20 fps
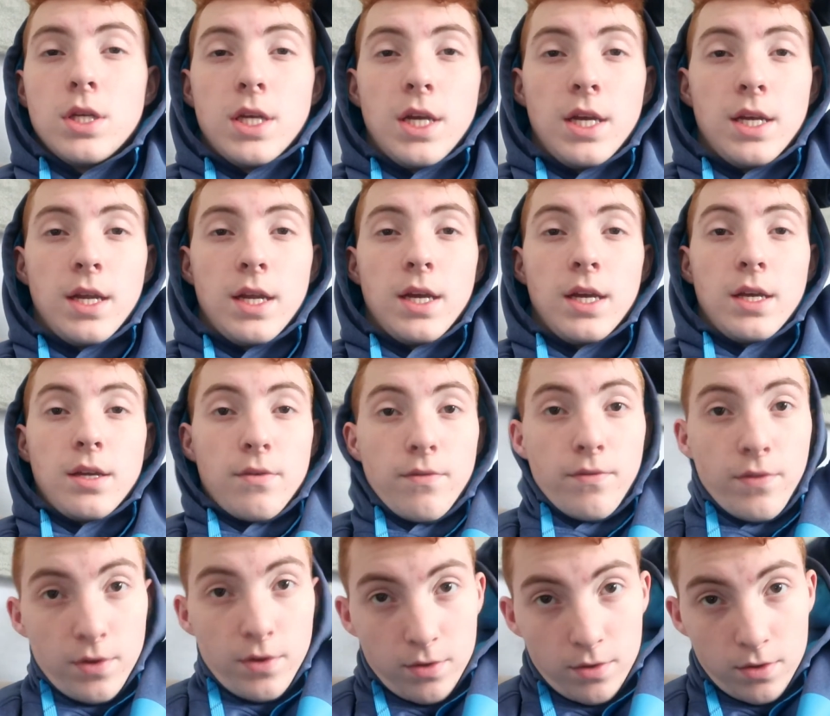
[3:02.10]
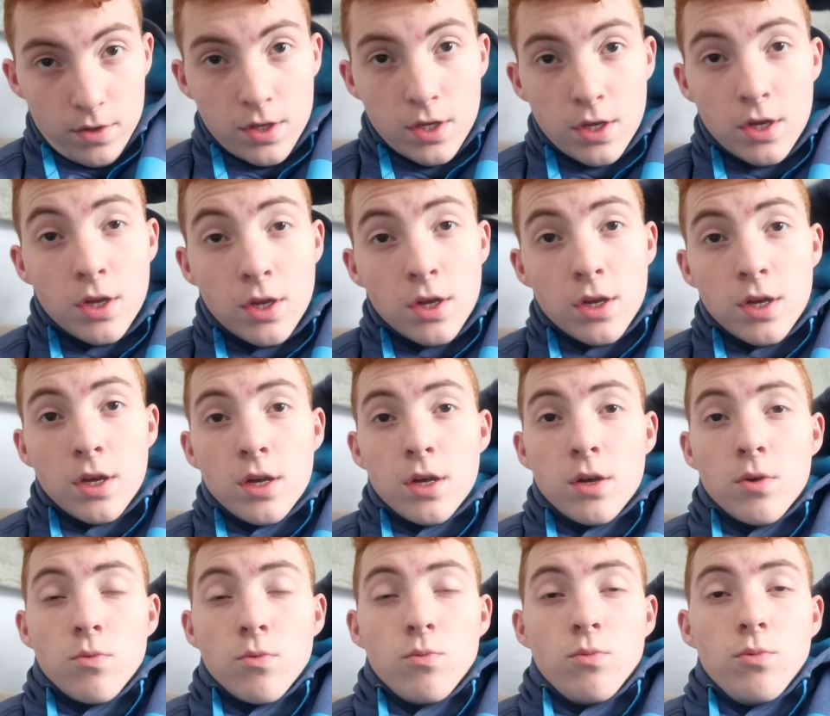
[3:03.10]
and I feel
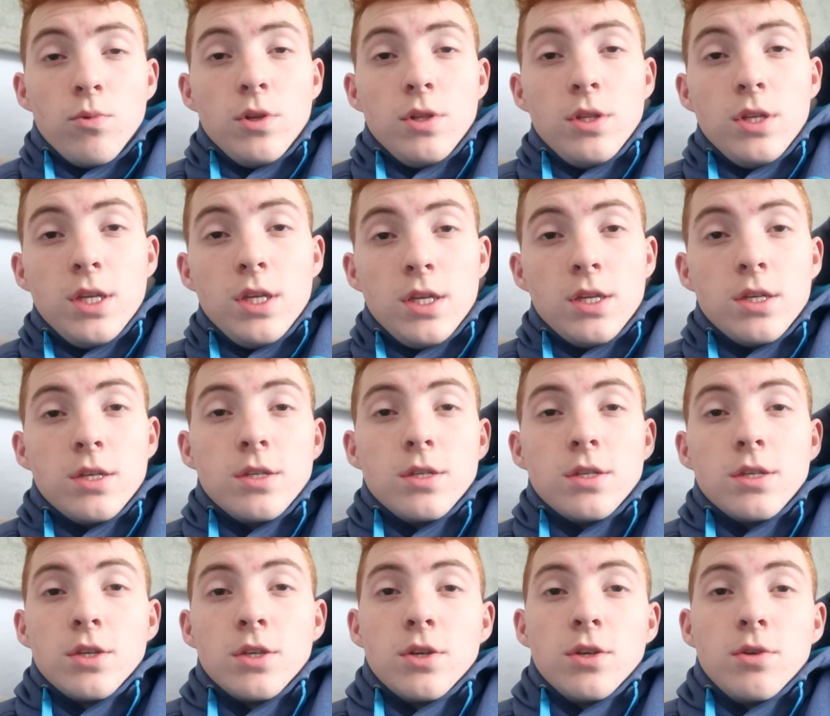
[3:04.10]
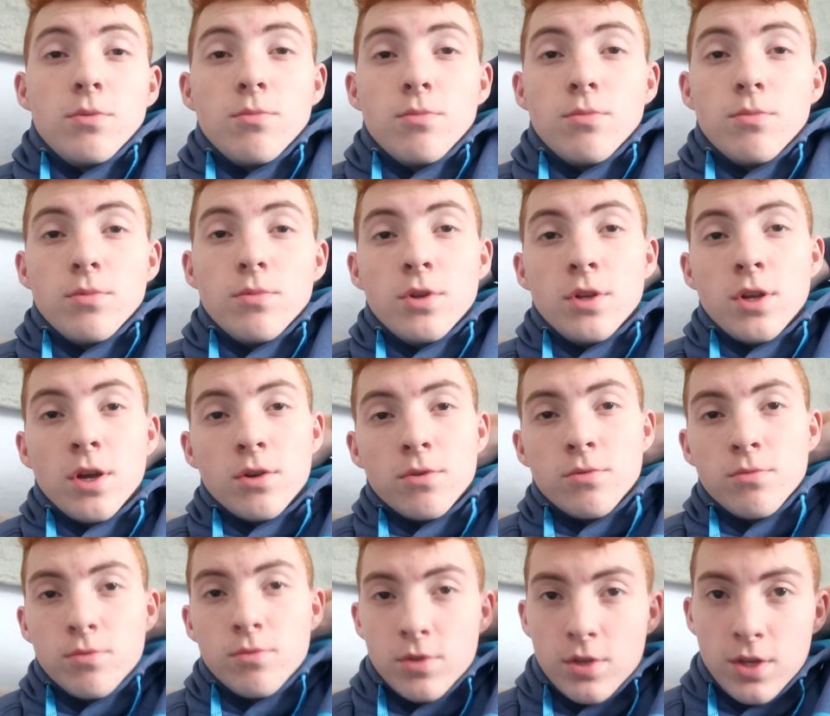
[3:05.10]
really good, you
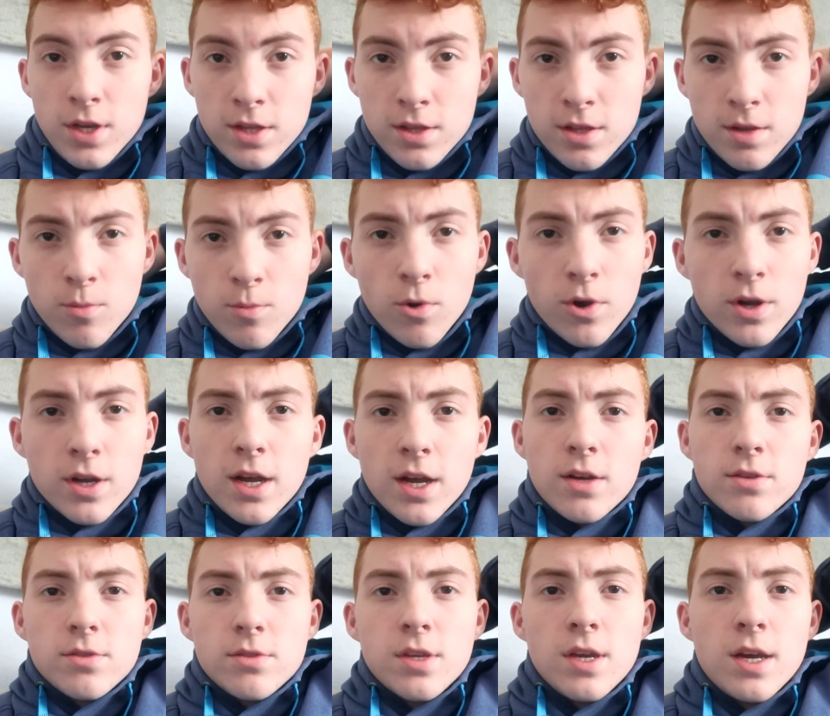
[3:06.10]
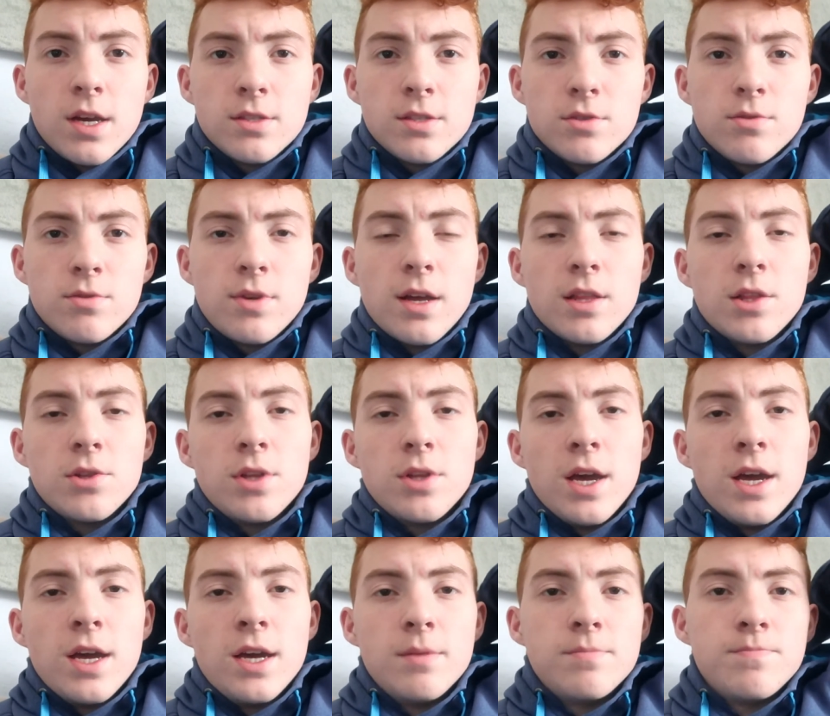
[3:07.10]
know, when you hit them workouts. Guys, go download
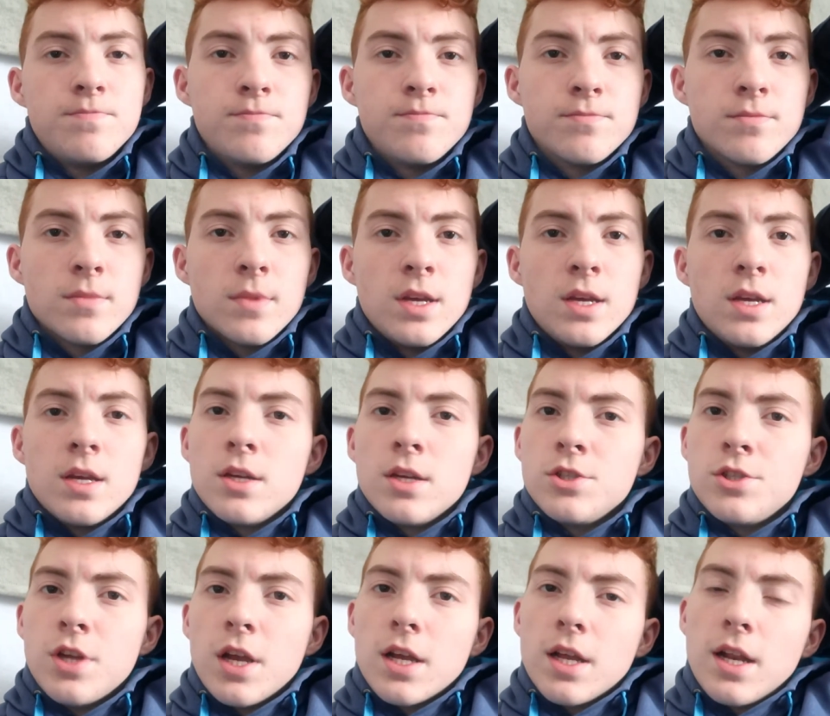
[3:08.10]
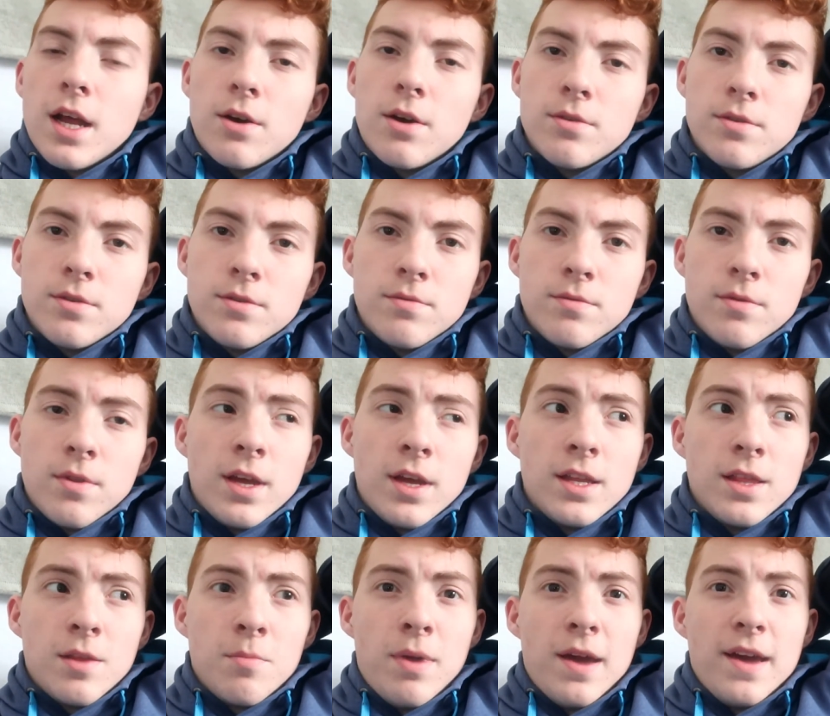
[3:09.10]
the app, check it out, and
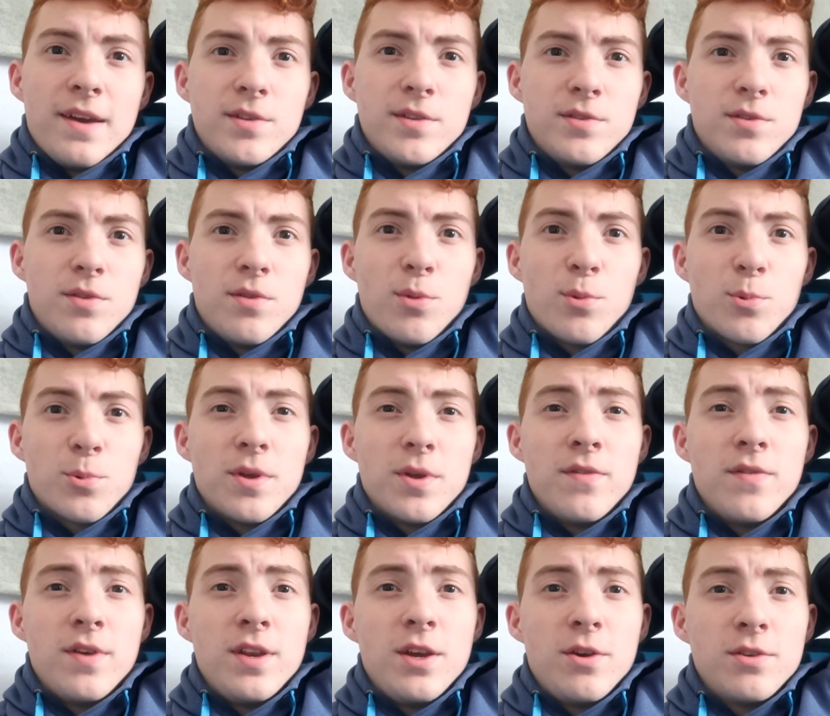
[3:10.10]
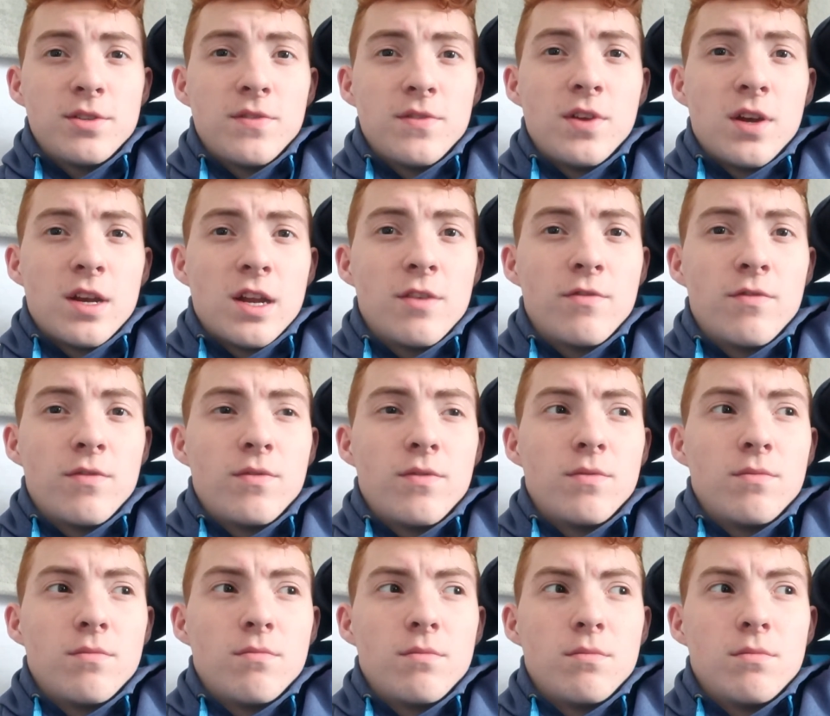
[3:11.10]
like the past 3 videos I've done, I've
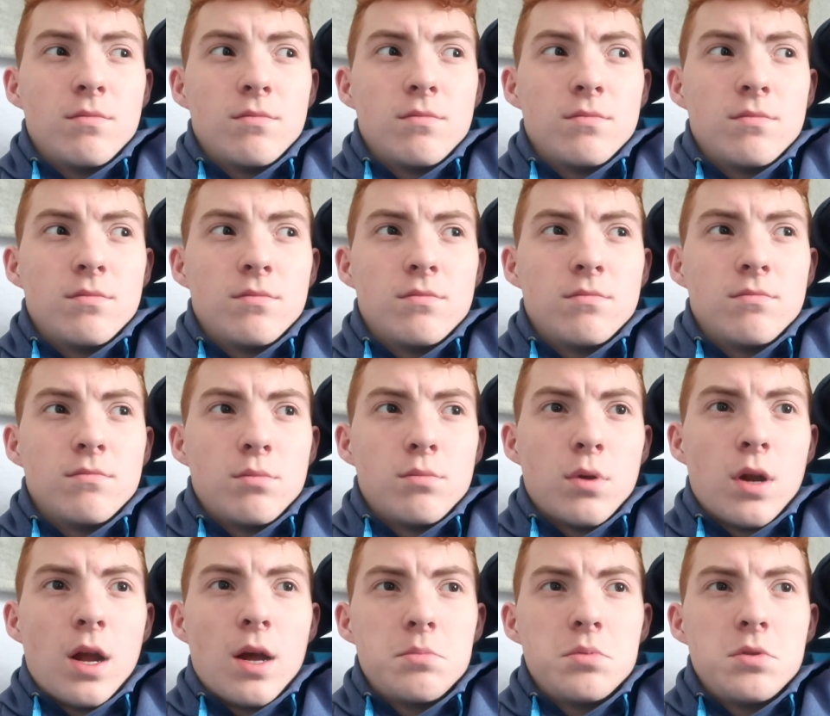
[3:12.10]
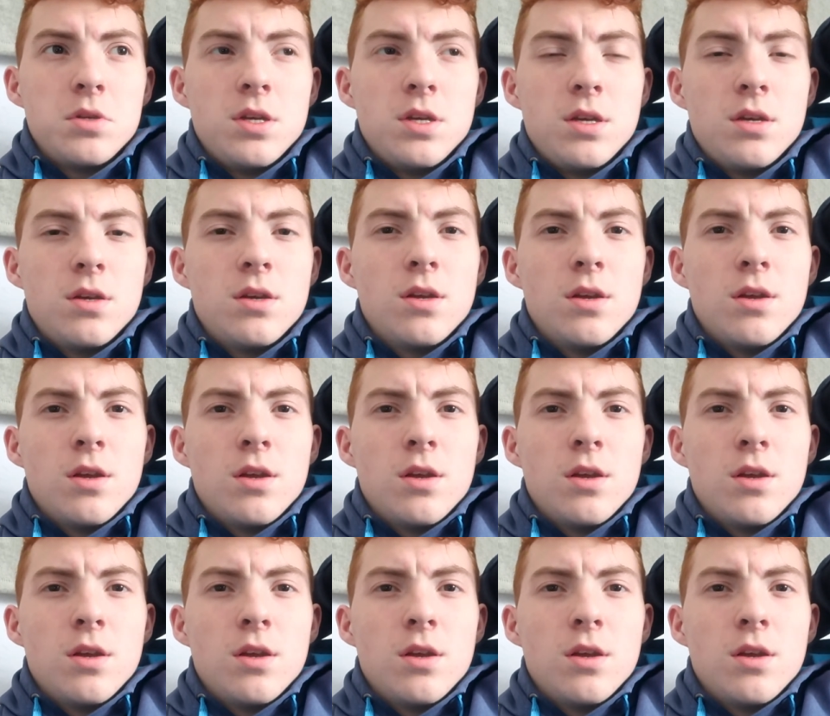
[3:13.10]
probably